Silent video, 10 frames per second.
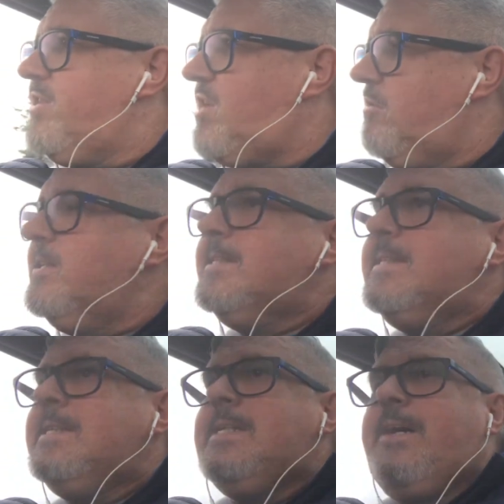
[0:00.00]
So
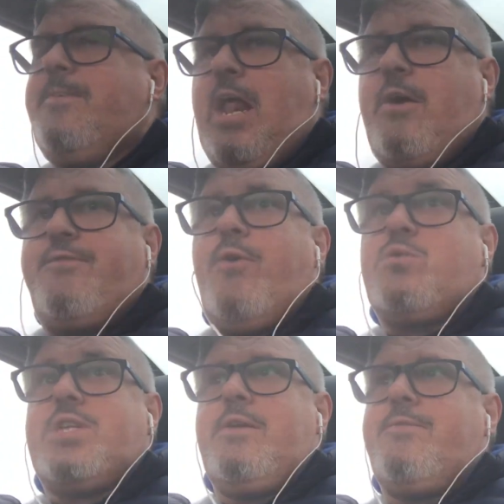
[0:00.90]

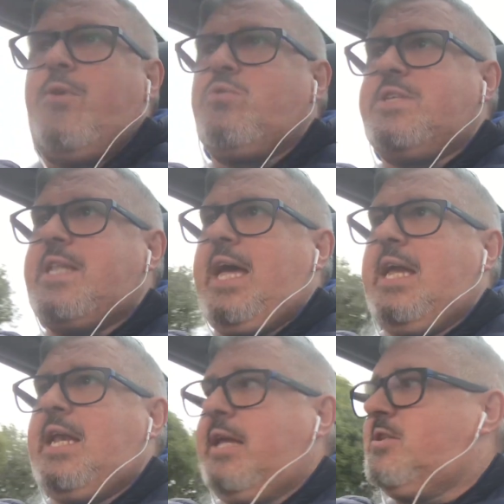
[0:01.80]
forcing that
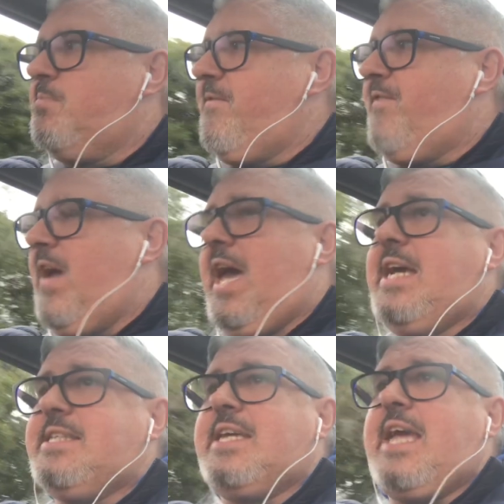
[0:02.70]
in. And to be fair,
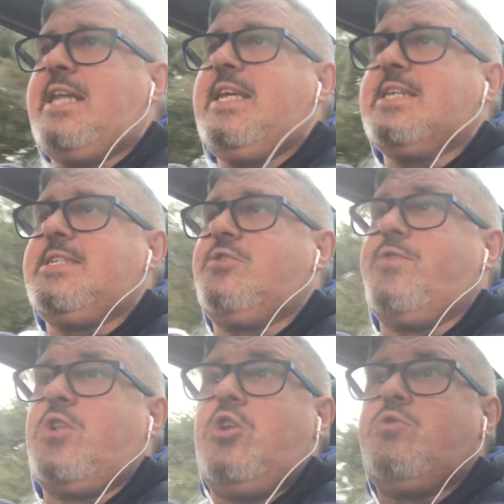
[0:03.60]
he did get the assist
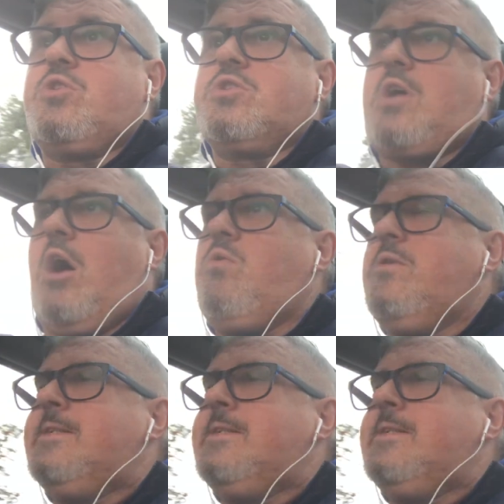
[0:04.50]
for the Lucas goal,